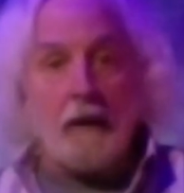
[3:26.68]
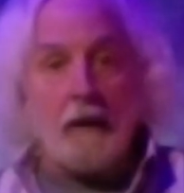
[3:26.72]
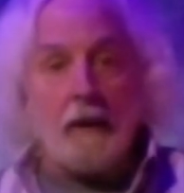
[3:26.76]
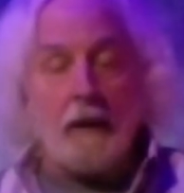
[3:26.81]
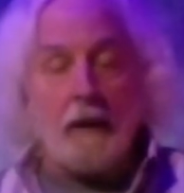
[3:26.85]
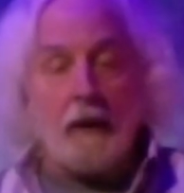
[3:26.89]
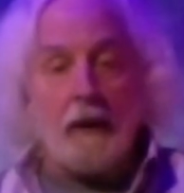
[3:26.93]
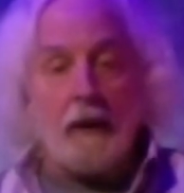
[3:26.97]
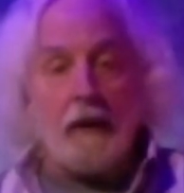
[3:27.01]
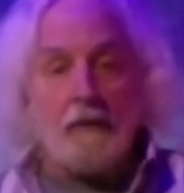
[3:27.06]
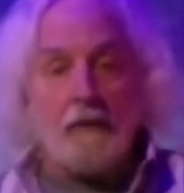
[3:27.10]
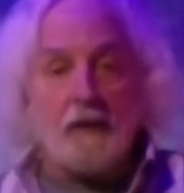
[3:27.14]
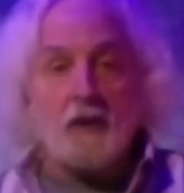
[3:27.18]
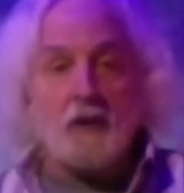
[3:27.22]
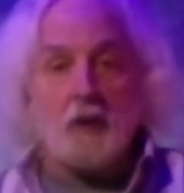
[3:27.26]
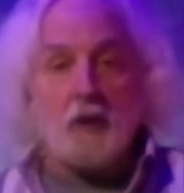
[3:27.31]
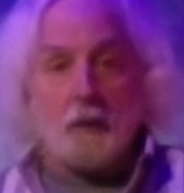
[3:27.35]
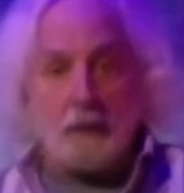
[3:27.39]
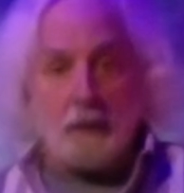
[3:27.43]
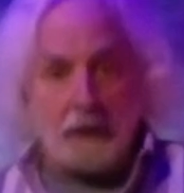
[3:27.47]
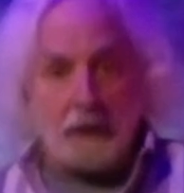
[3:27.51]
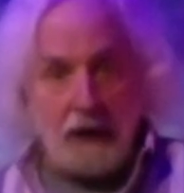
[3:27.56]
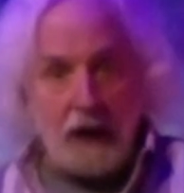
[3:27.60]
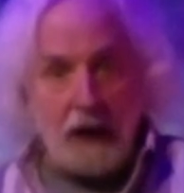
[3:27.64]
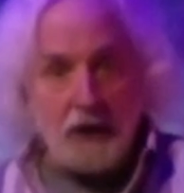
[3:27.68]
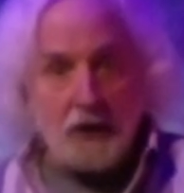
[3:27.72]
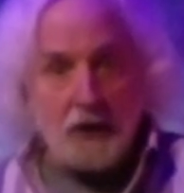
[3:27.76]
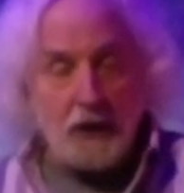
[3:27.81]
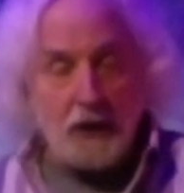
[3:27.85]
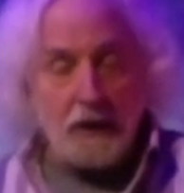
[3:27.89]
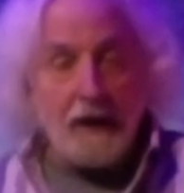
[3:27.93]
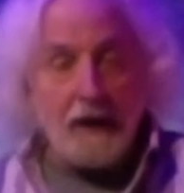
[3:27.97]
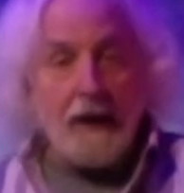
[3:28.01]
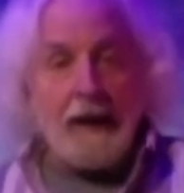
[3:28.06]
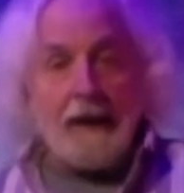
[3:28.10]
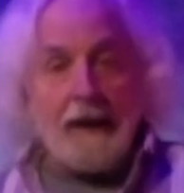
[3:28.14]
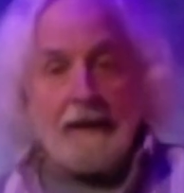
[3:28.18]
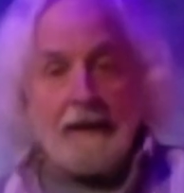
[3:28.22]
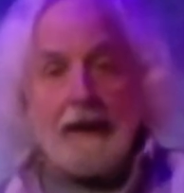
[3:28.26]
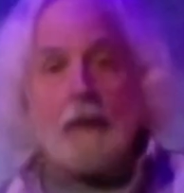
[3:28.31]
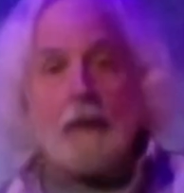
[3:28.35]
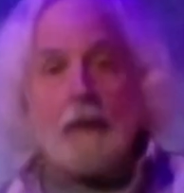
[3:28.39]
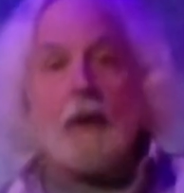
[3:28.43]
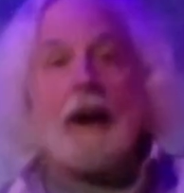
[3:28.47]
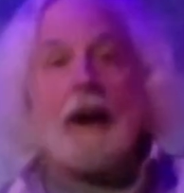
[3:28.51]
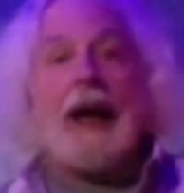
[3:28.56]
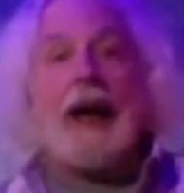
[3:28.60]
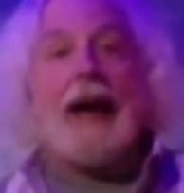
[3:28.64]
official production. They
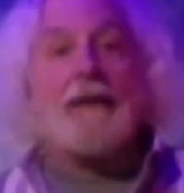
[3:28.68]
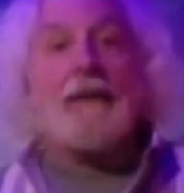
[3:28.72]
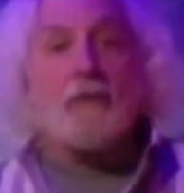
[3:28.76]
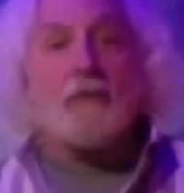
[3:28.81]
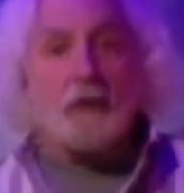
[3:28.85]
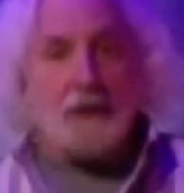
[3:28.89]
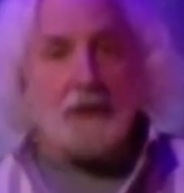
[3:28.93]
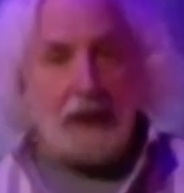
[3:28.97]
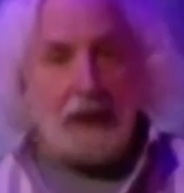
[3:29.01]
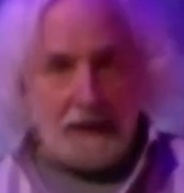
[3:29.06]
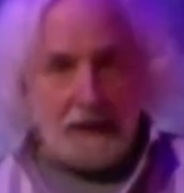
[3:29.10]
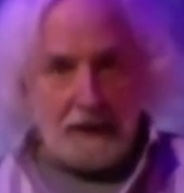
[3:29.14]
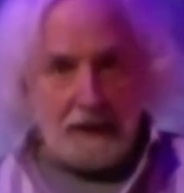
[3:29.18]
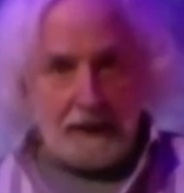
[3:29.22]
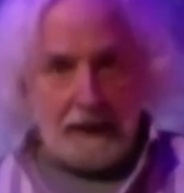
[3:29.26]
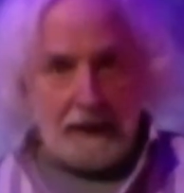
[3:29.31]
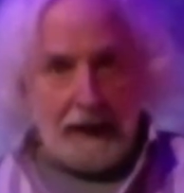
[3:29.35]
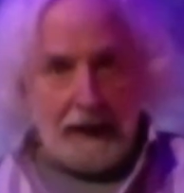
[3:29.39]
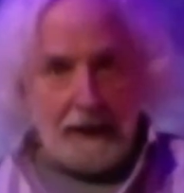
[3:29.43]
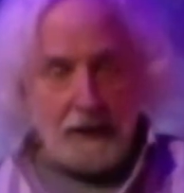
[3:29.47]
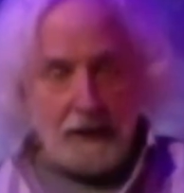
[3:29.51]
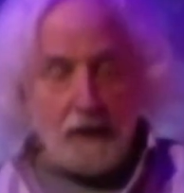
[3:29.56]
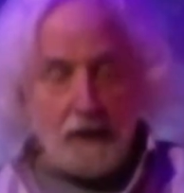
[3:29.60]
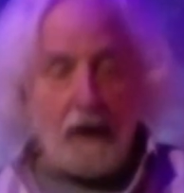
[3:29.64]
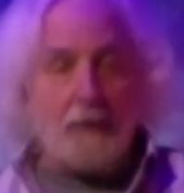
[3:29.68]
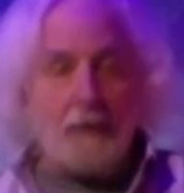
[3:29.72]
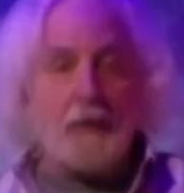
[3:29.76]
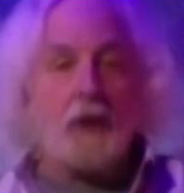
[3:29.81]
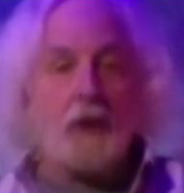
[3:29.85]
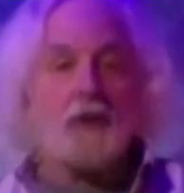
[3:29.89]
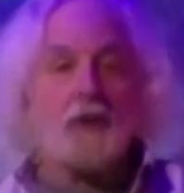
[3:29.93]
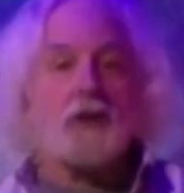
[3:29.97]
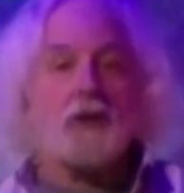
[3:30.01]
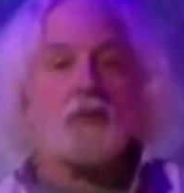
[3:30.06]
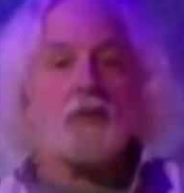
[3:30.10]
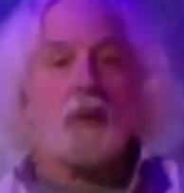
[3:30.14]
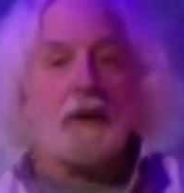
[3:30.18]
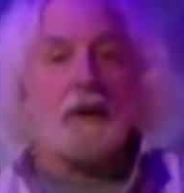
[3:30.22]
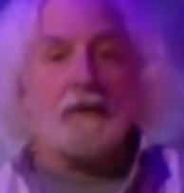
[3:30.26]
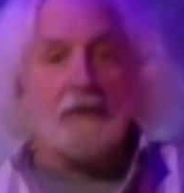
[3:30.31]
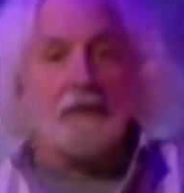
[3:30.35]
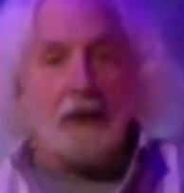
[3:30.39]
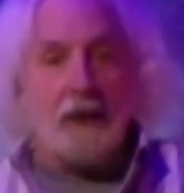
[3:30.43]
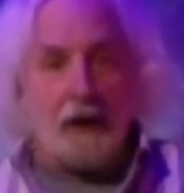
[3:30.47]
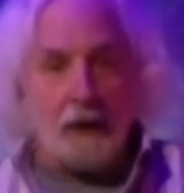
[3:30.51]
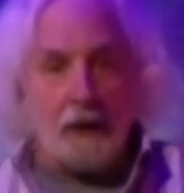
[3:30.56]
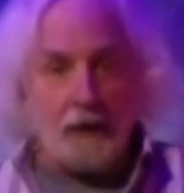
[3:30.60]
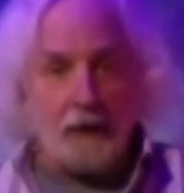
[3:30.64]
were advertising that. So I purchased one of
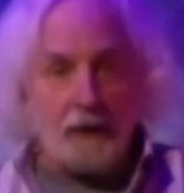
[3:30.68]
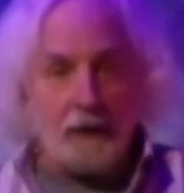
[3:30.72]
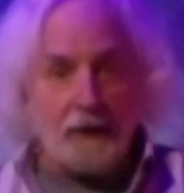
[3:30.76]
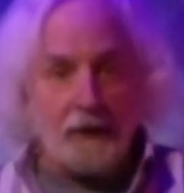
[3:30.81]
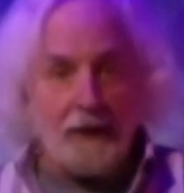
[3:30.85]
those.